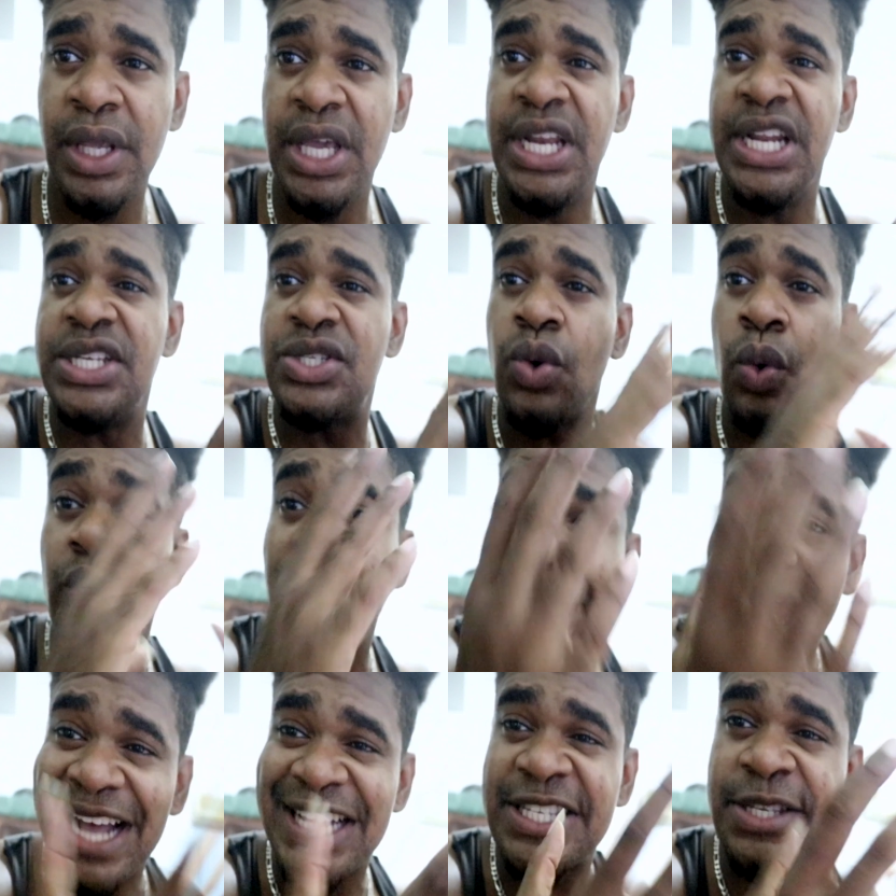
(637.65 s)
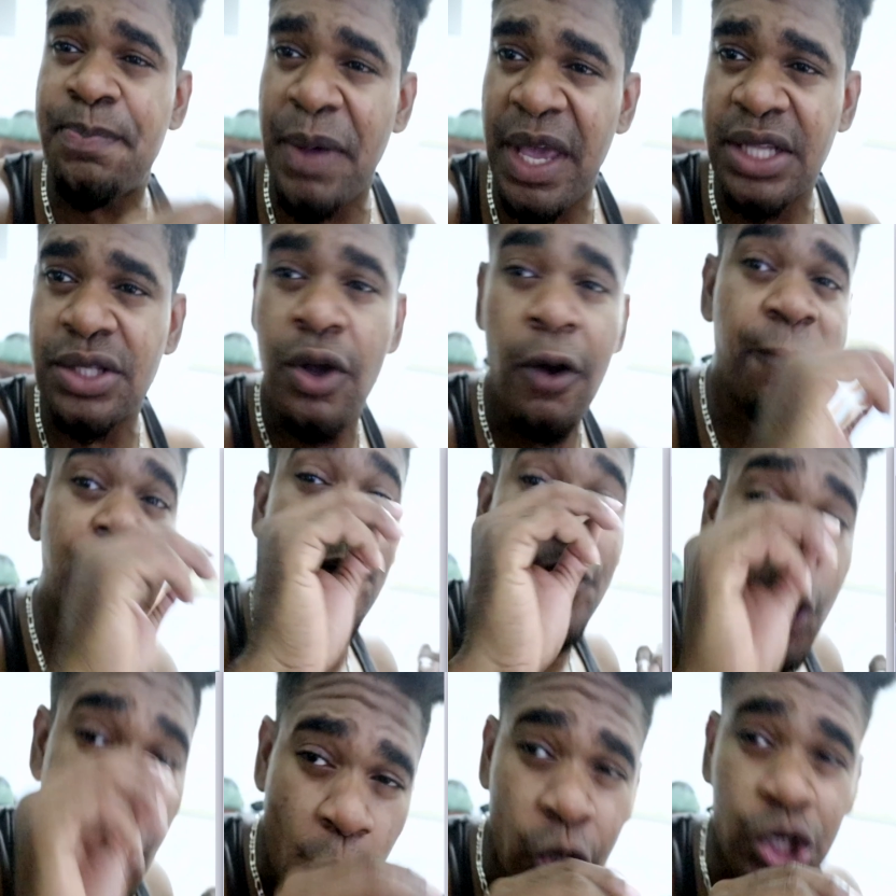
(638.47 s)
in his own aspect
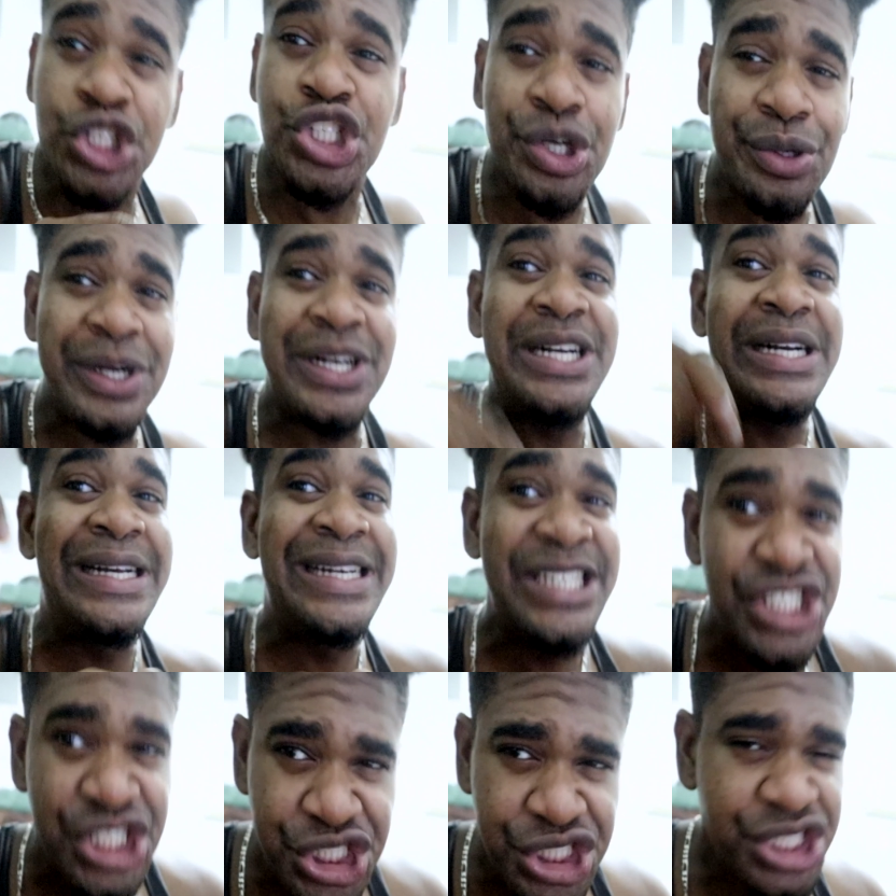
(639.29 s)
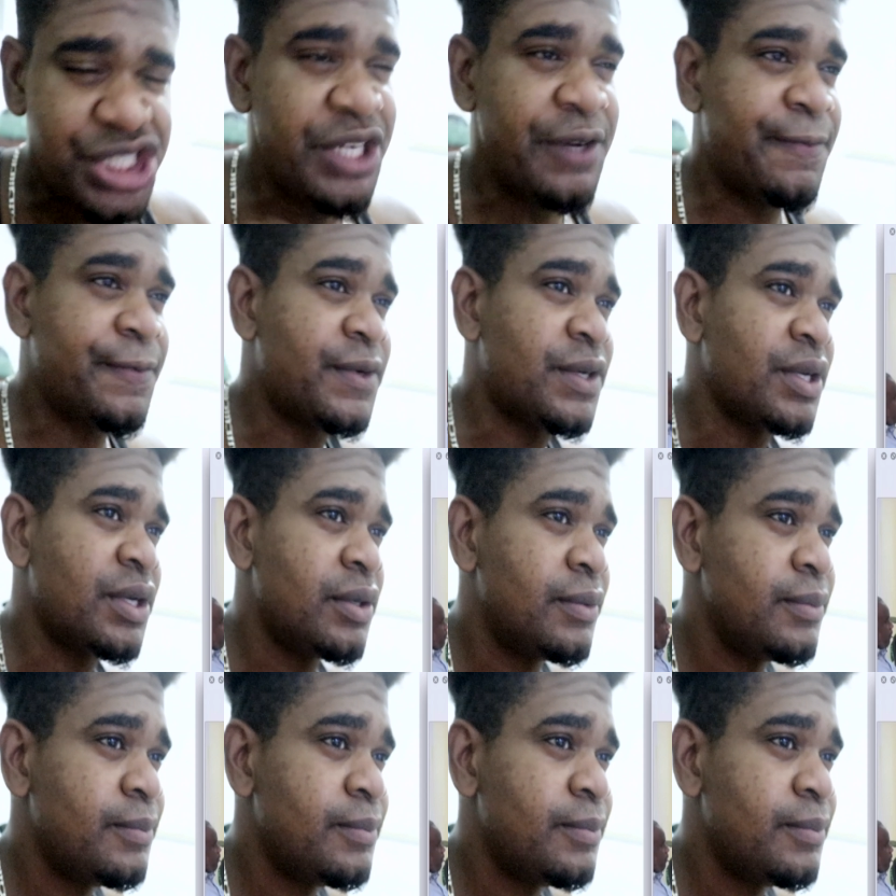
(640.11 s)
of cultural shift.